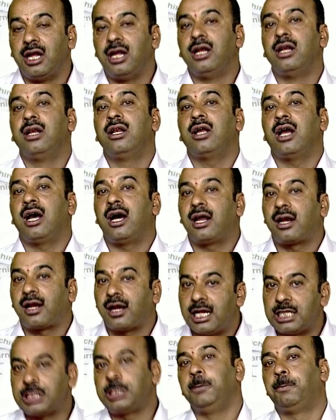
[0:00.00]
in a
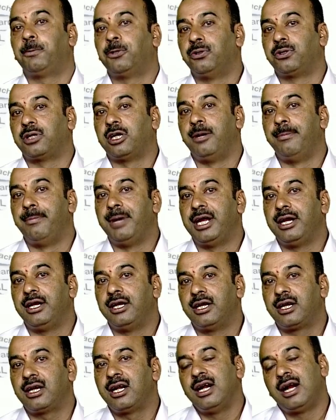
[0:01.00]
reciprocal
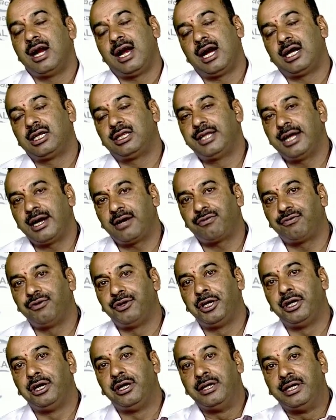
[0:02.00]
manner and that
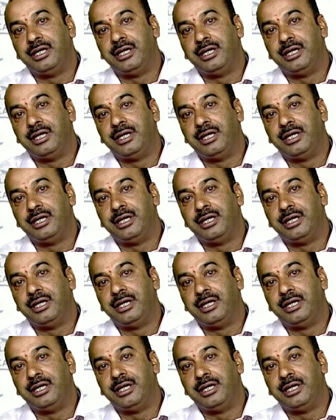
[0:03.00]
will